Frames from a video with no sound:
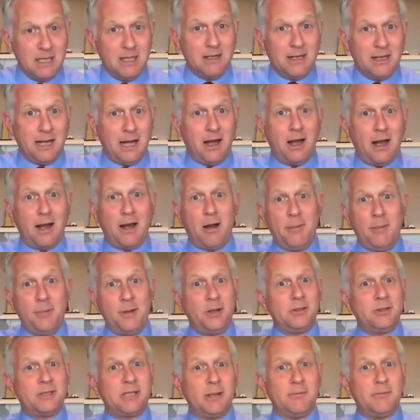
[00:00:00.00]
Now, and I've
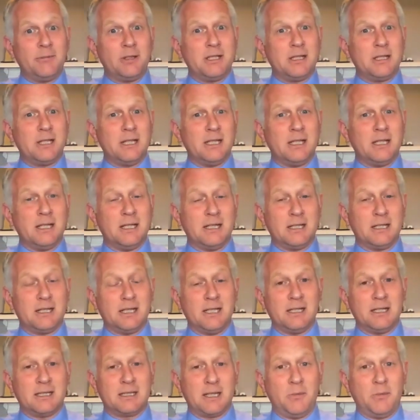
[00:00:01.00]
known someone
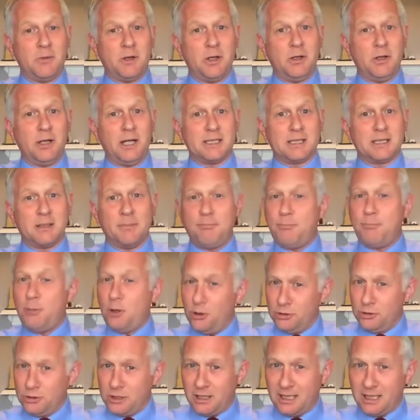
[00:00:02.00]
who likes to
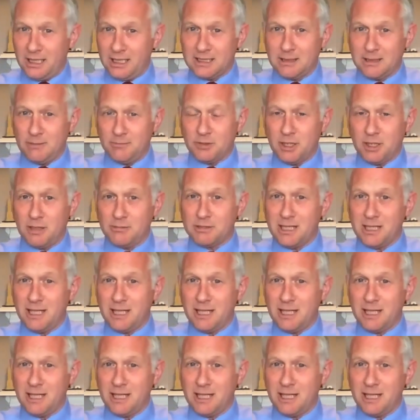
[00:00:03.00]
ponder things sometimes,